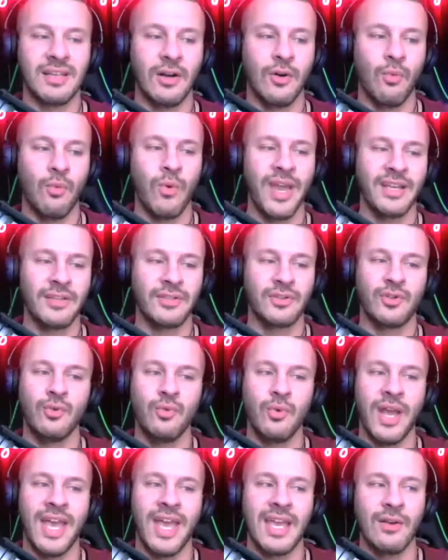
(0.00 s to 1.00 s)
away
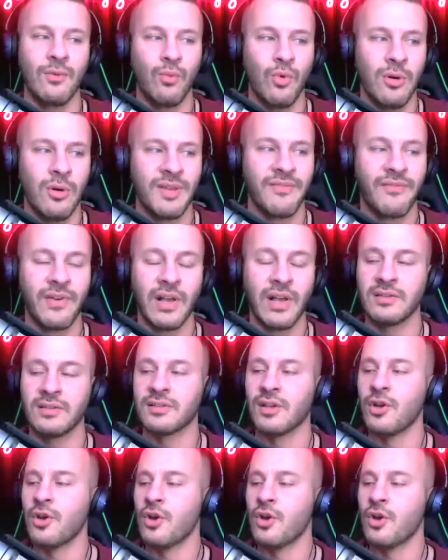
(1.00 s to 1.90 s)
to a woman, fellas.